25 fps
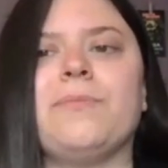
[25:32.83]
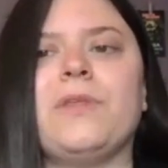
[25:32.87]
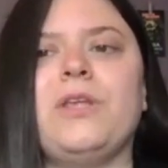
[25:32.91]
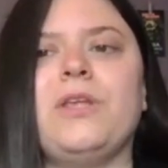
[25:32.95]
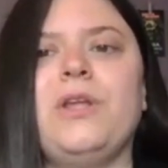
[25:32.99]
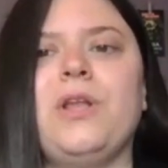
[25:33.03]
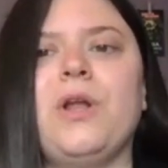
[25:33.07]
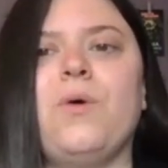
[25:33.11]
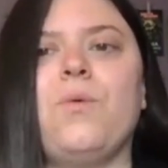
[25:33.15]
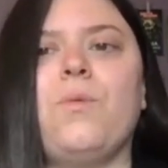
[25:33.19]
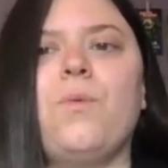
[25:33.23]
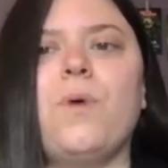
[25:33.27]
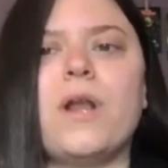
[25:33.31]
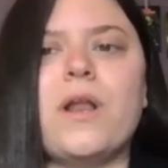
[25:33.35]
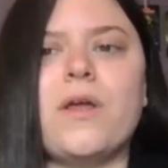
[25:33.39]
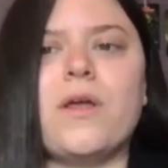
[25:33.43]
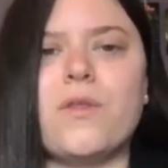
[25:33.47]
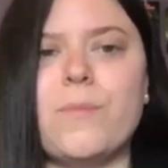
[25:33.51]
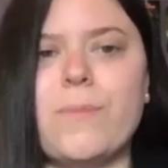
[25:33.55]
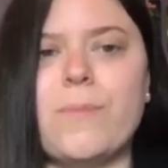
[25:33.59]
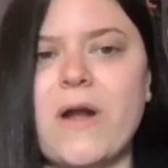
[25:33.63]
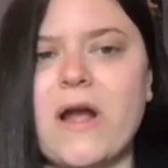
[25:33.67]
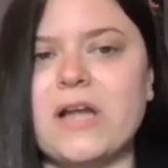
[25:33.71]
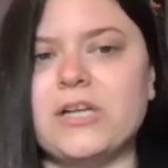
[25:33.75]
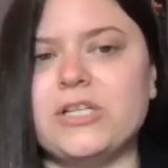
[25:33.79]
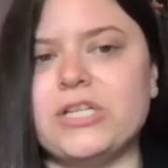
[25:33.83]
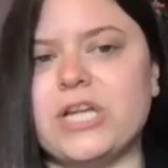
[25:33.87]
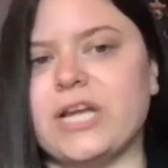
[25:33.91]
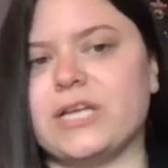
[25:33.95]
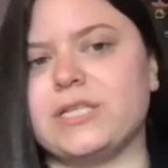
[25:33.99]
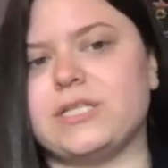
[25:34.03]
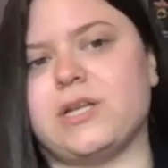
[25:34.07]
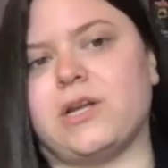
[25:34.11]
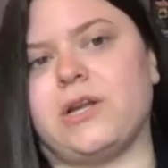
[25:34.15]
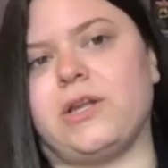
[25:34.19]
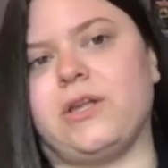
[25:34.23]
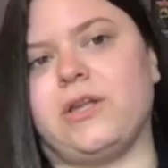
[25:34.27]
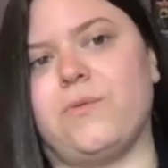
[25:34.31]
you know, what other
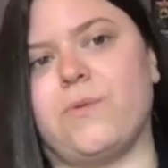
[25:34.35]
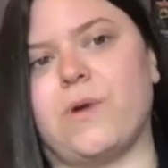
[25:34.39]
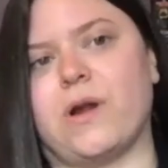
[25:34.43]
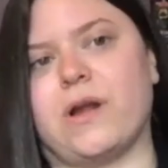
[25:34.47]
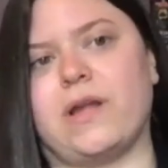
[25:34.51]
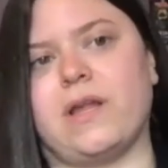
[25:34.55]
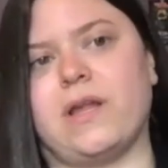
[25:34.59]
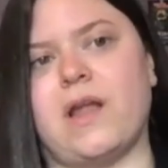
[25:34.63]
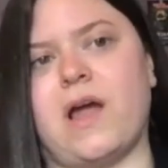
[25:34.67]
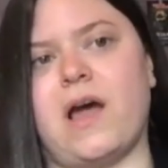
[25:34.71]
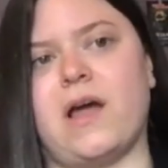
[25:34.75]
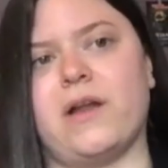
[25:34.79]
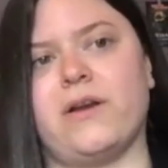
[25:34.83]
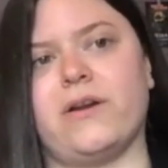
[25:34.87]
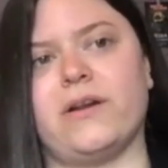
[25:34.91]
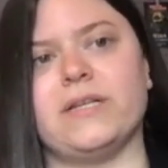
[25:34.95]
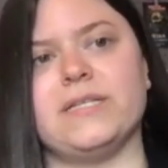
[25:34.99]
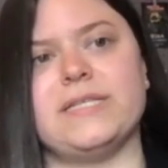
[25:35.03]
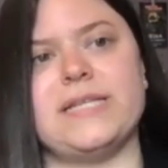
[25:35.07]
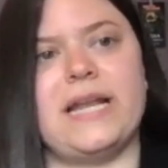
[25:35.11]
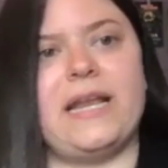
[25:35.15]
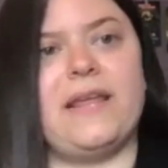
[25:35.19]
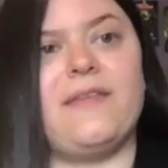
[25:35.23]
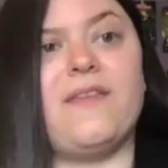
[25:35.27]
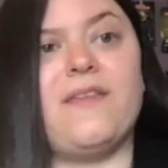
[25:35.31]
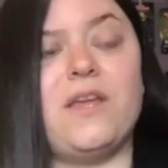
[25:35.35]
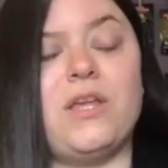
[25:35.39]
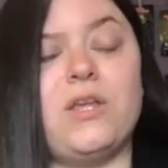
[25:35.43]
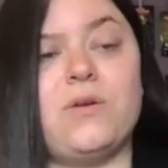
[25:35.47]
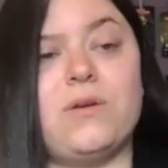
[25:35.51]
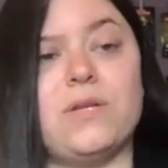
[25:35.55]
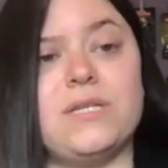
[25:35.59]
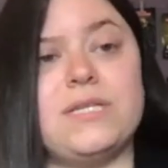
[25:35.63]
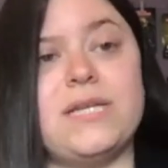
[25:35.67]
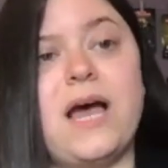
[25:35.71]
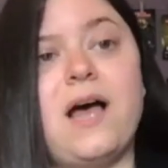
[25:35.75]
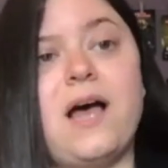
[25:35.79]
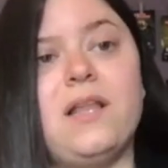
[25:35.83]
projects are you working on, or is anything you
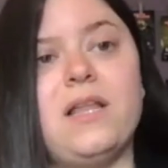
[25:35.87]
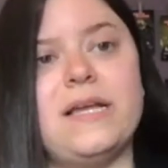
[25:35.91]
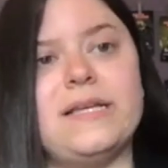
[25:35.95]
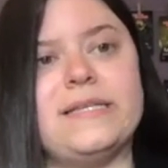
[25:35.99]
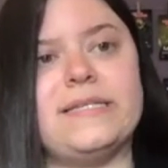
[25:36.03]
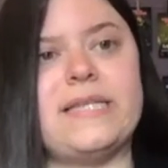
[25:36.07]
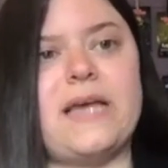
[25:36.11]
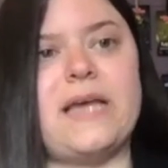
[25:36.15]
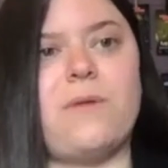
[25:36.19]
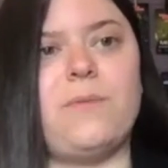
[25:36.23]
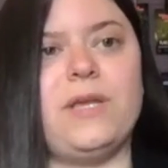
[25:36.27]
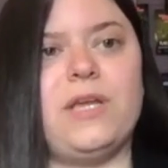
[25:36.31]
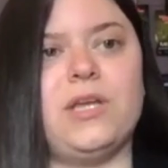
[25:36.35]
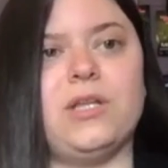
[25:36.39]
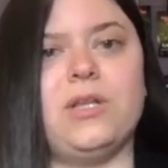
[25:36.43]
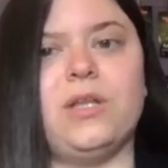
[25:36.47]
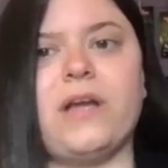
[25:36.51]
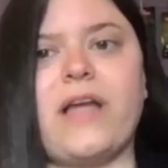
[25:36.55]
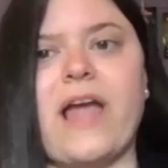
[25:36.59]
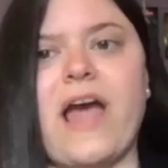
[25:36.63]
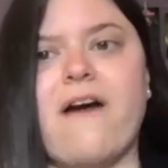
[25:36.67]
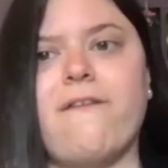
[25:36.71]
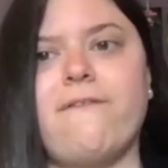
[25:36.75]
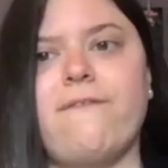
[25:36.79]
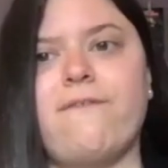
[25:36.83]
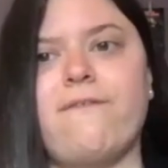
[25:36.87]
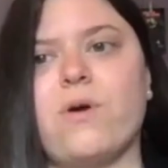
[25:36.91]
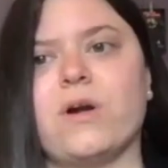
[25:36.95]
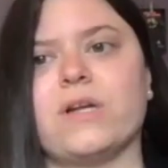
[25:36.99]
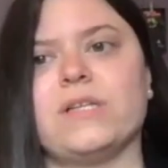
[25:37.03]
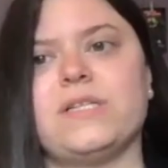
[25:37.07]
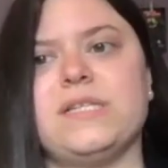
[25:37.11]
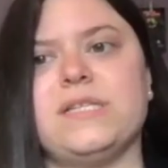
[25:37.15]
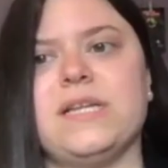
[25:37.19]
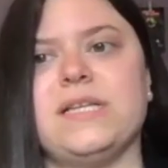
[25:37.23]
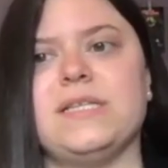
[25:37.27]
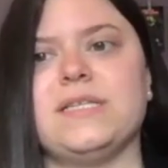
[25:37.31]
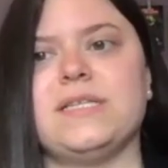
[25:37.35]
could tell us that we could look out for
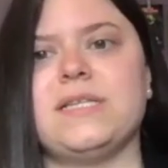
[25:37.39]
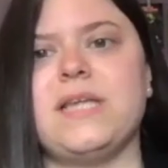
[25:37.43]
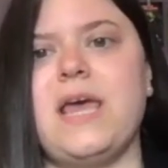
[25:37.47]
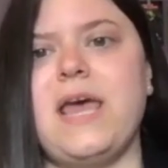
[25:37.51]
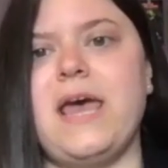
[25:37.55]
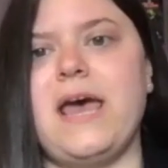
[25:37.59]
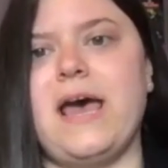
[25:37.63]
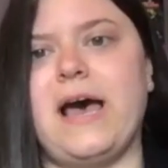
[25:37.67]
since,